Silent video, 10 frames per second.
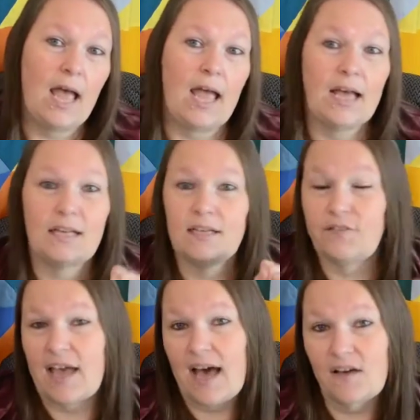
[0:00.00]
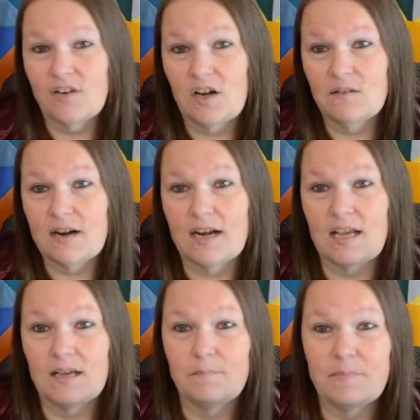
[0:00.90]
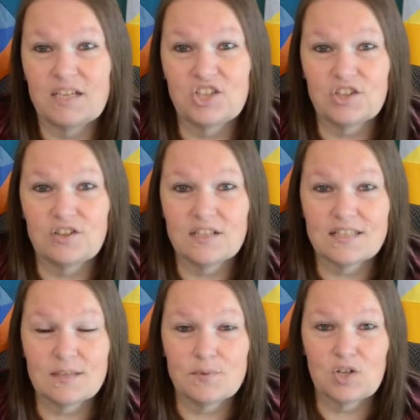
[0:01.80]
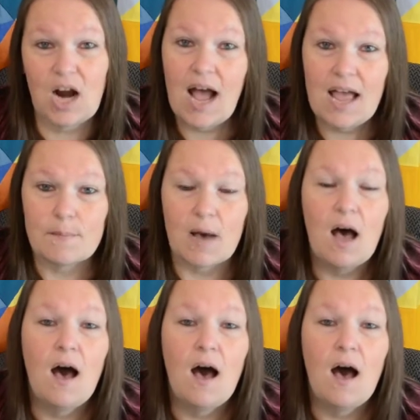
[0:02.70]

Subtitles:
and if you haven't already, be sure to subscribe.